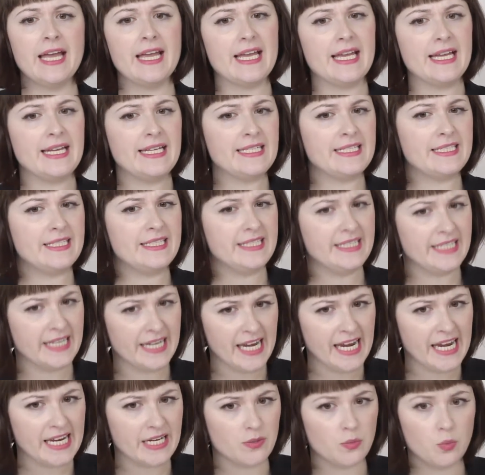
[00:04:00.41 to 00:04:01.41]

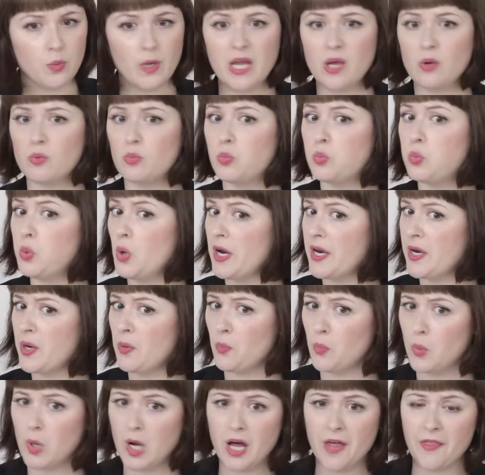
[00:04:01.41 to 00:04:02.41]
Indeed, we wouldn't
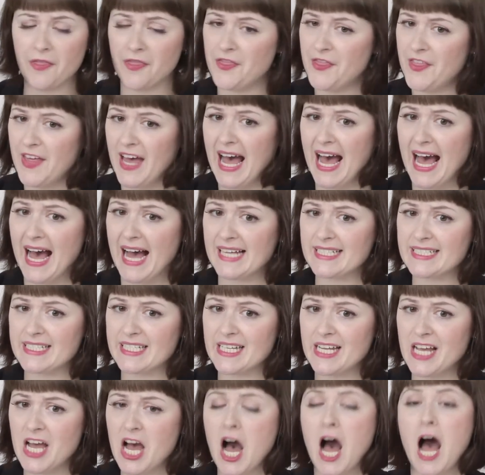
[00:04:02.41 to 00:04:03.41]
want that.
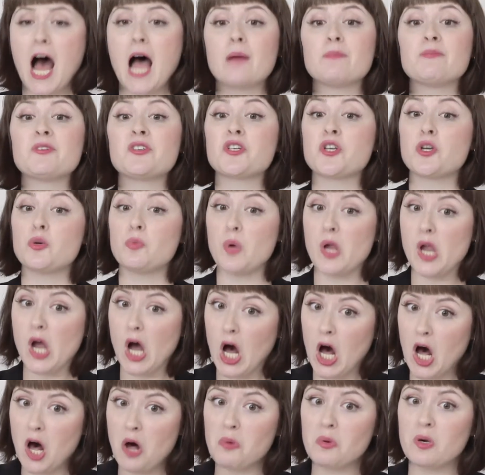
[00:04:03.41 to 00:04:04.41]
I'm sure we
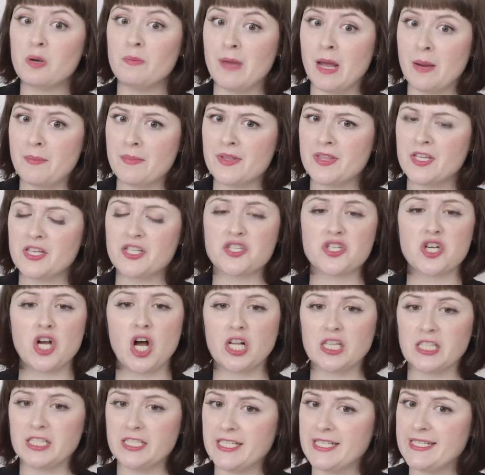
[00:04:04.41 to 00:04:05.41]
all remember the
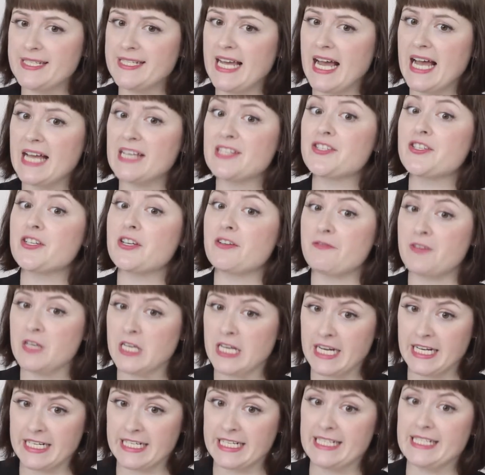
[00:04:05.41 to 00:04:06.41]
chocolate disaster of
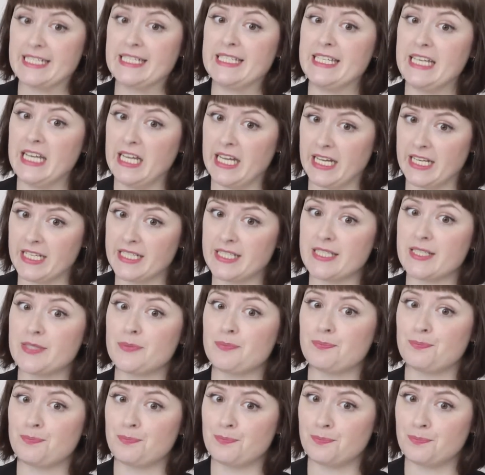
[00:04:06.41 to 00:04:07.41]
ninety-six.